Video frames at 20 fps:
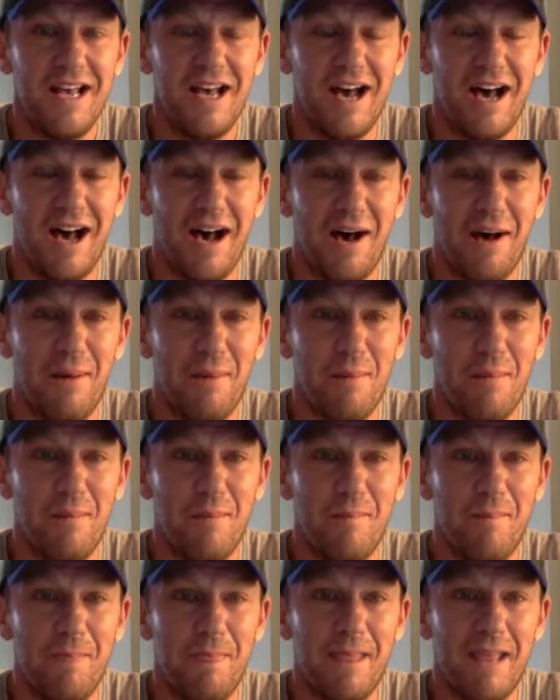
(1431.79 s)

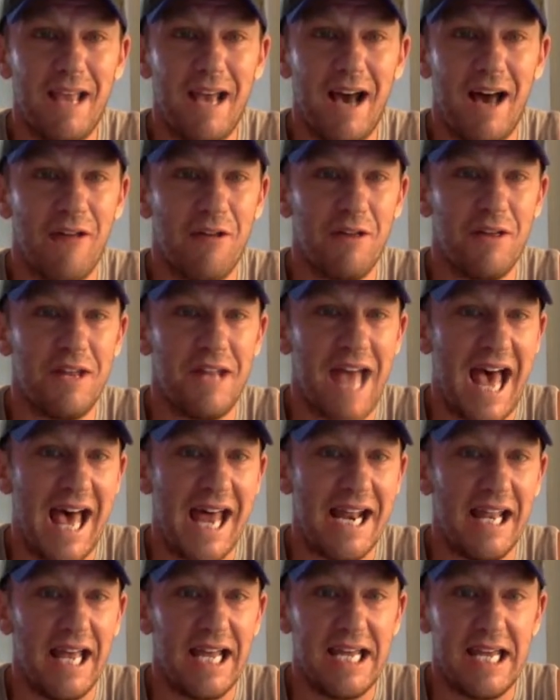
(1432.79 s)
Other than
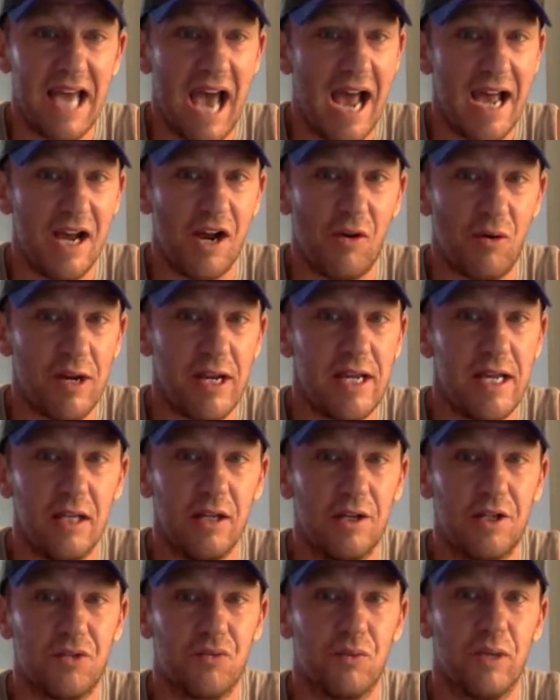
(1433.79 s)
that, I agree, he
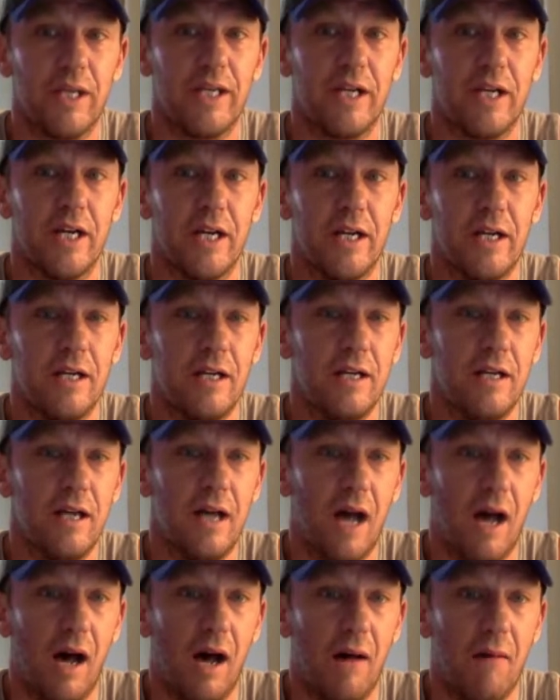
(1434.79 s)
looks really good
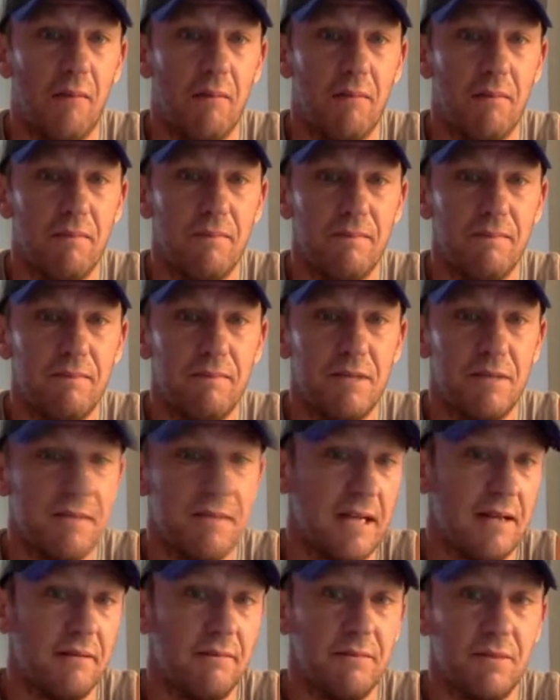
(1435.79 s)
to
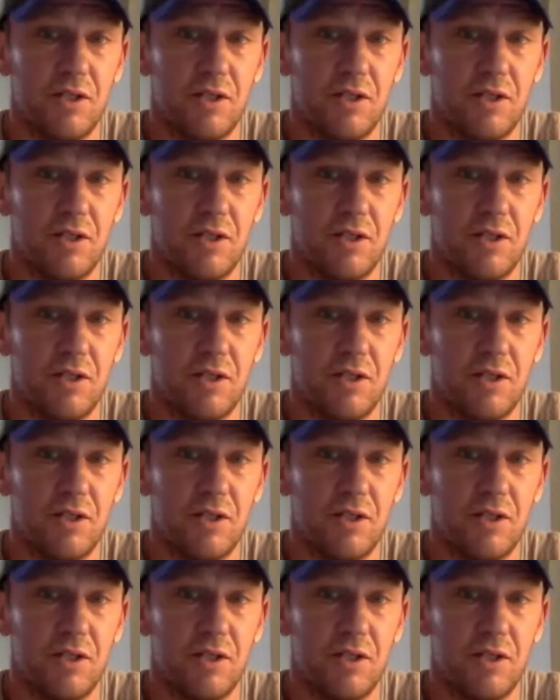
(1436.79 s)
me.